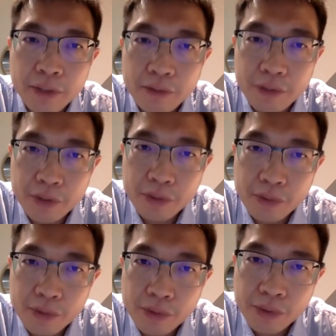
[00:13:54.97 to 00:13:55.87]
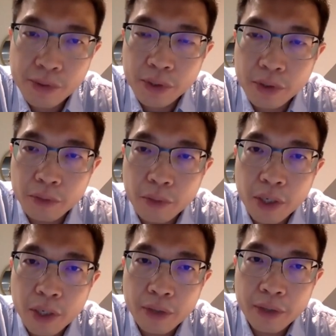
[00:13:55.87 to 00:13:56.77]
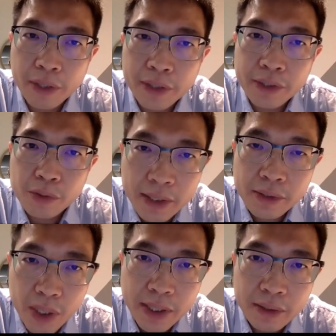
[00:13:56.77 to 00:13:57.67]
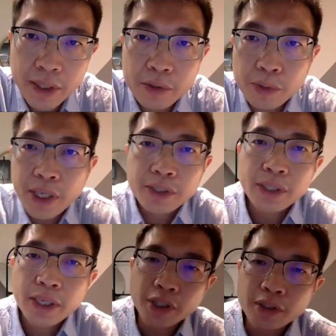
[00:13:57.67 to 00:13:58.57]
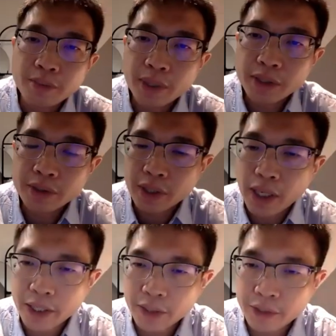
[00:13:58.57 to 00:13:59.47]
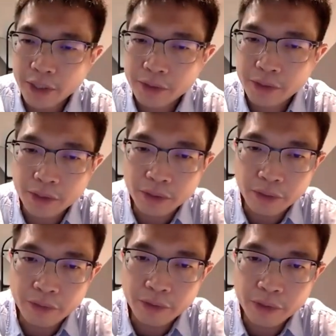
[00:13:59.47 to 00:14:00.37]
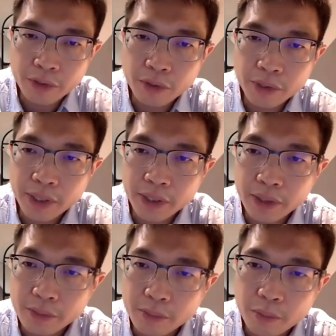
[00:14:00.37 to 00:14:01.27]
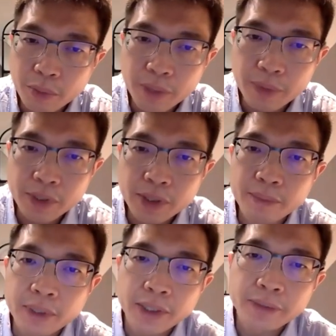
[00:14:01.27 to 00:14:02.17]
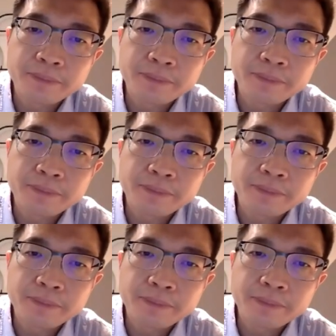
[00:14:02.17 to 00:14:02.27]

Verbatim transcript: this drastic steatosis reduction, it didn't really change much the architecture. If you just look at it, it's pretty much similar.